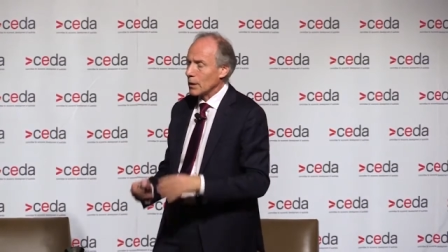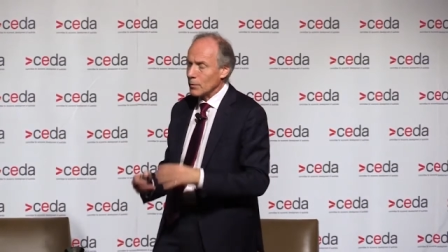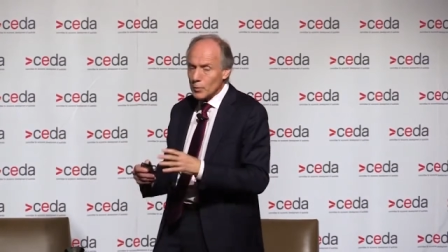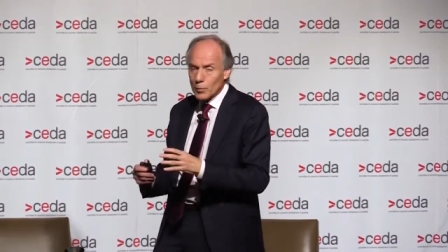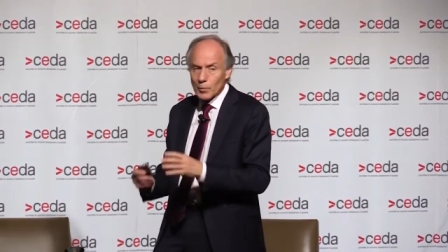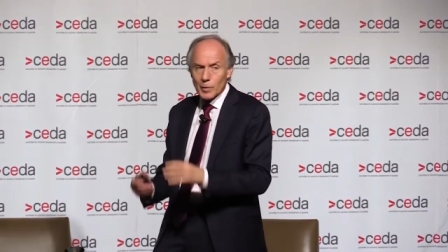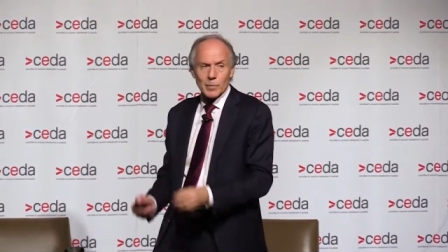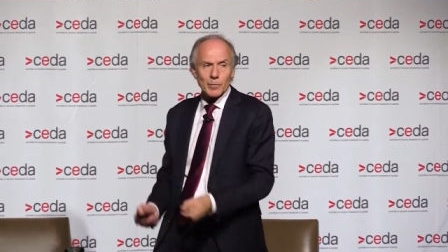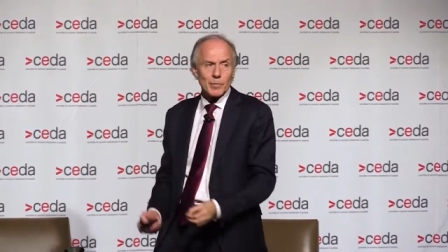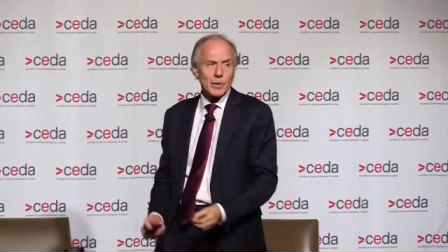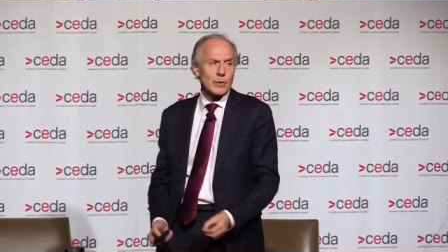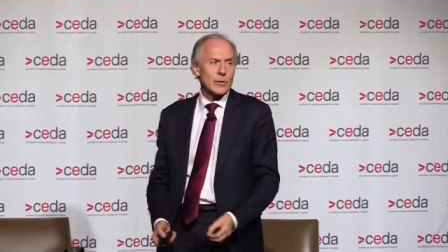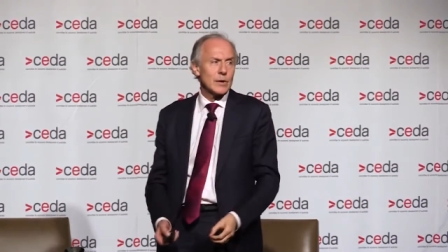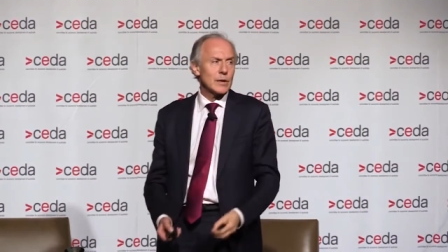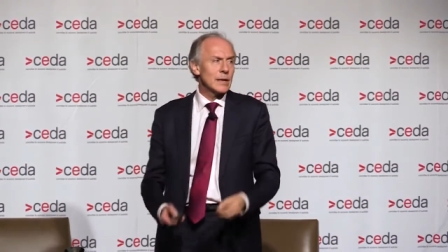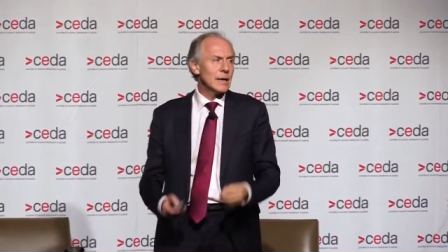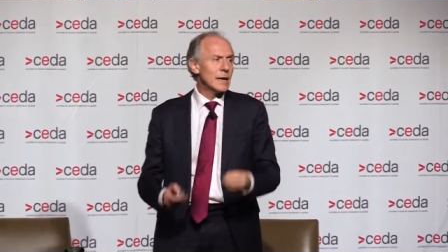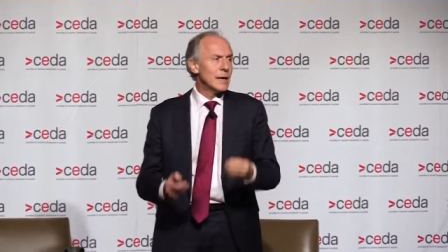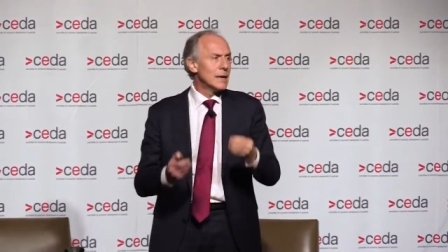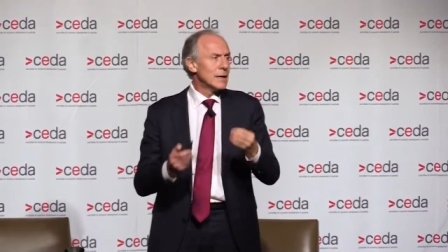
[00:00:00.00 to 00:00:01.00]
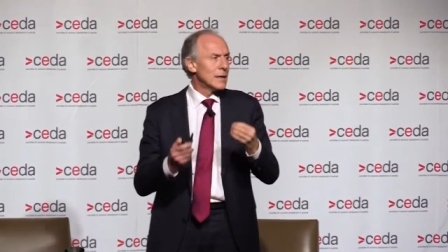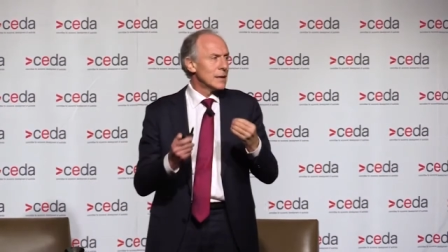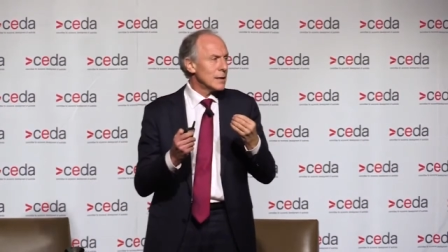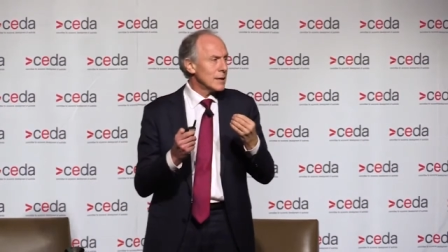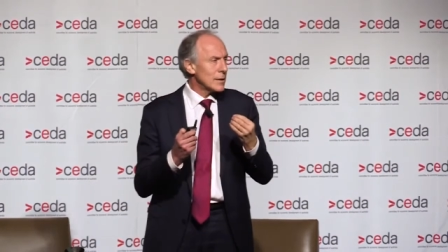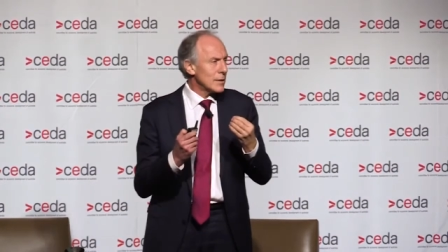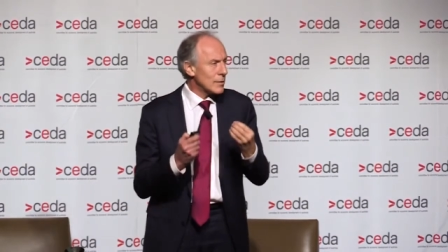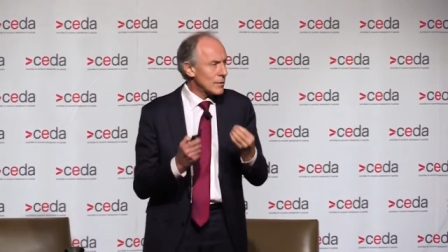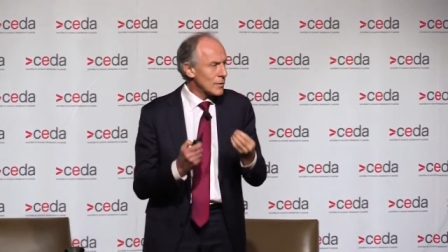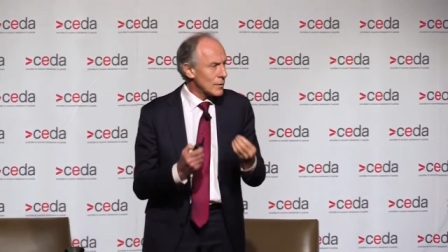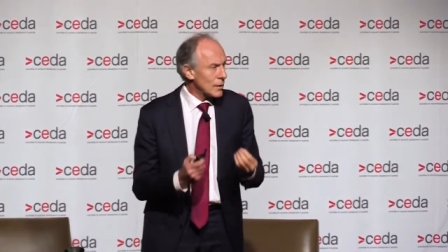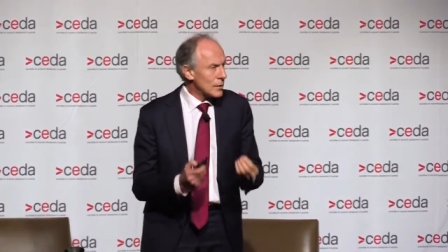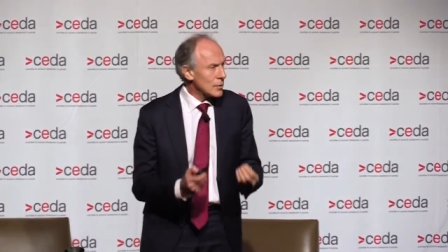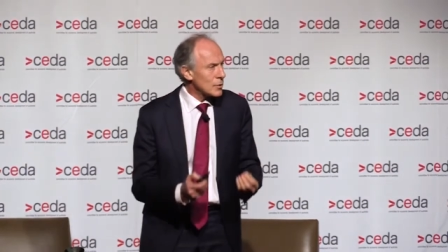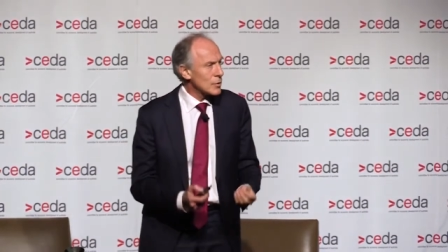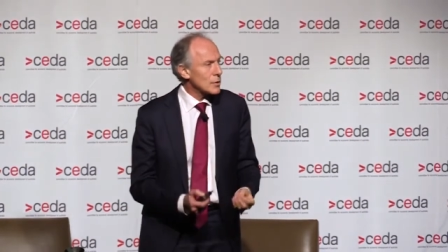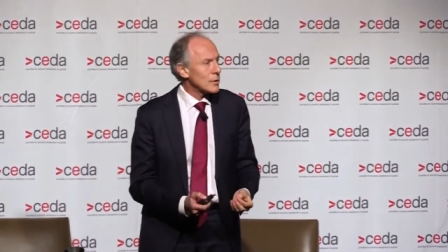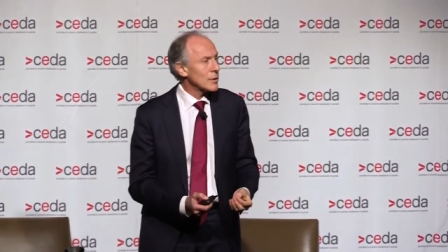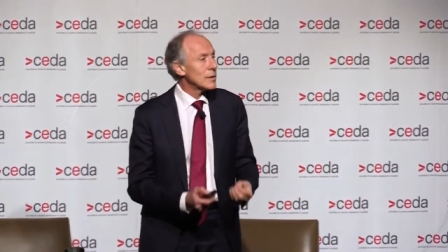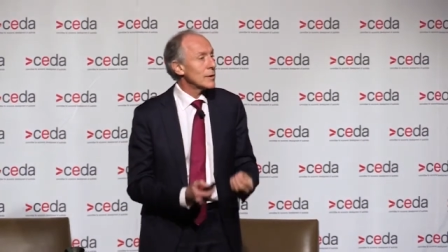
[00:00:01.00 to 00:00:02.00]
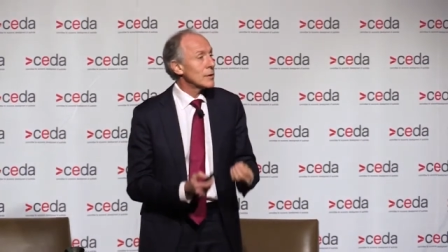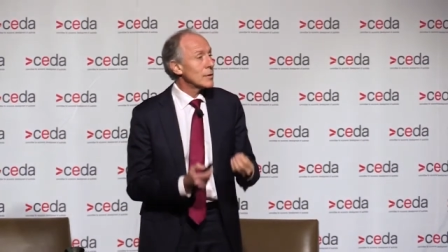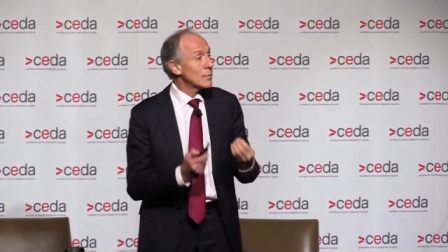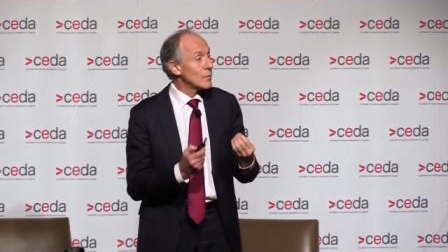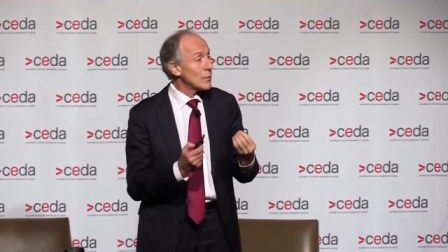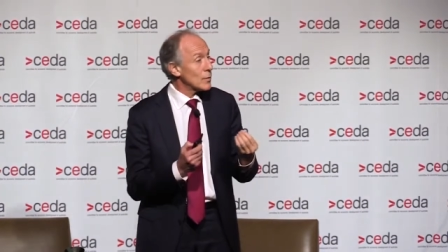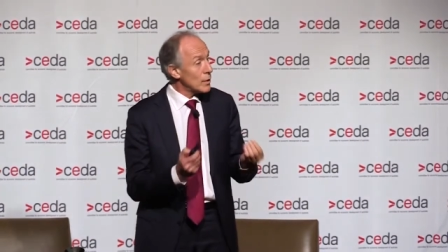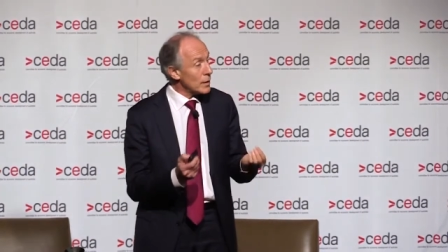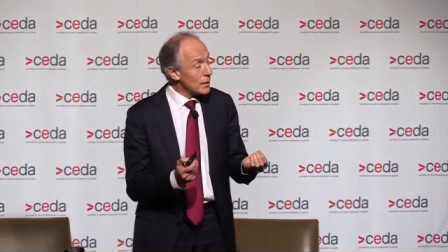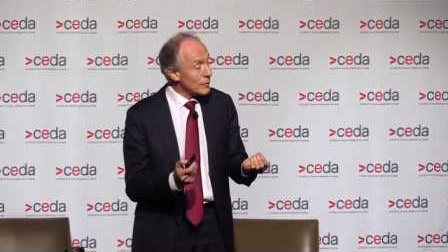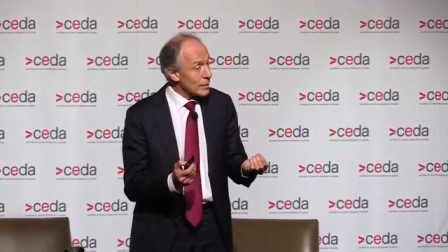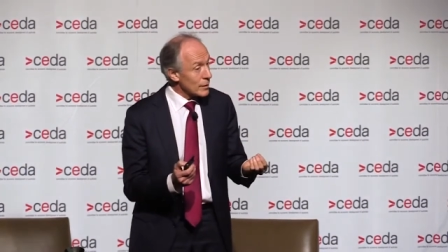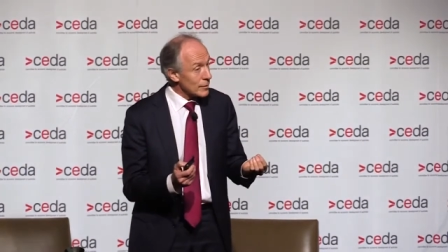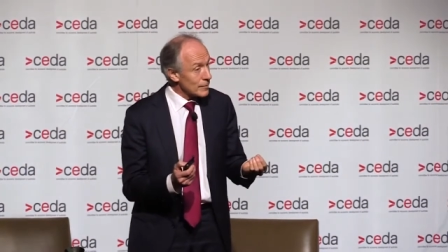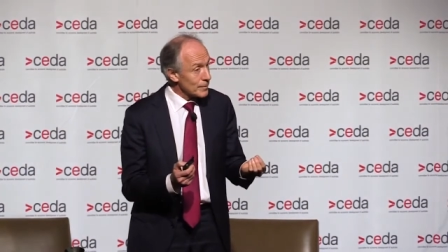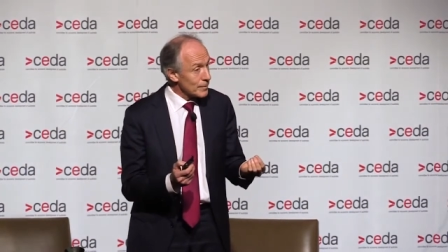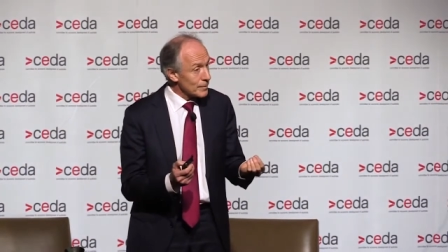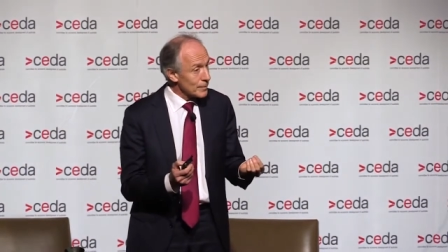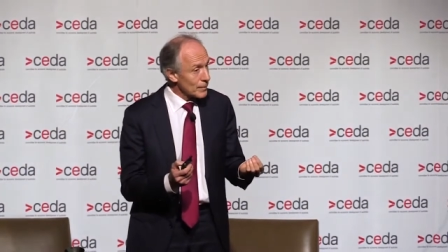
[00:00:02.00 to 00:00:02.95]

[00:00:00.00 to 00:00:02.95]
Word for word: it will be buried essentially forever,